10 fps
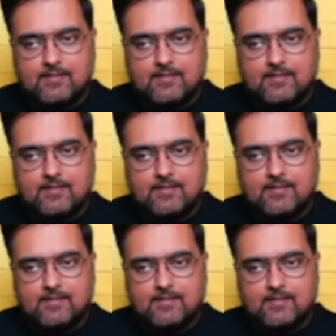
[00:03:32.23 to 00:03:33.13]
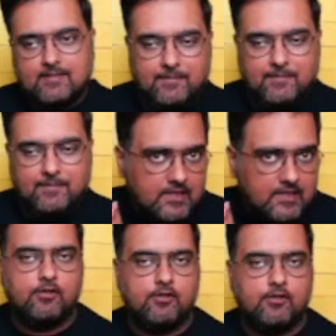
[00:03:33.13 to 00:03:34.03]
So that
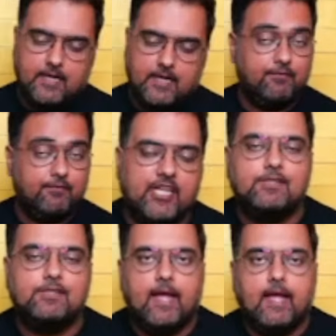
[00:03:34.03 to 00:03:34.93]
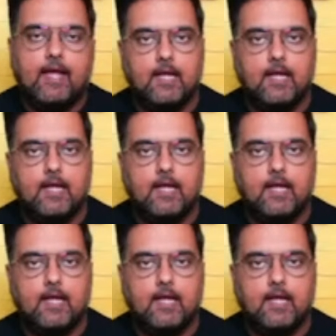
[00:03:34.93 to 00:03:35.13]
is it. That is good enough.